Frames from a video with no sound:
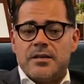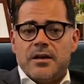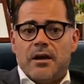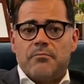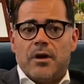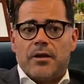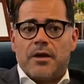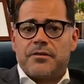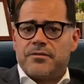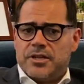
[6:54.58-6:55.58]
I
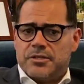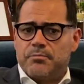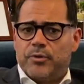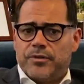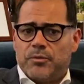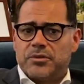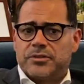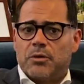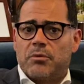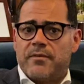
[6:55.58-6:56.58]
think that it's important that we
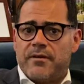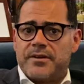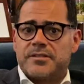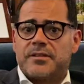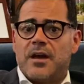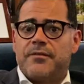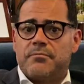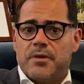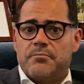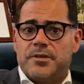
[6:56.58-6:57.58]
start with our own staff and
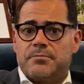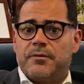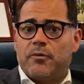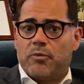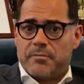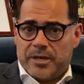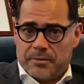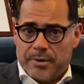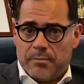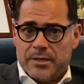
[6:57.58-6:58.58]
members before we make
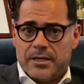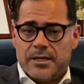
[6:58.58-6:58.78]
it public.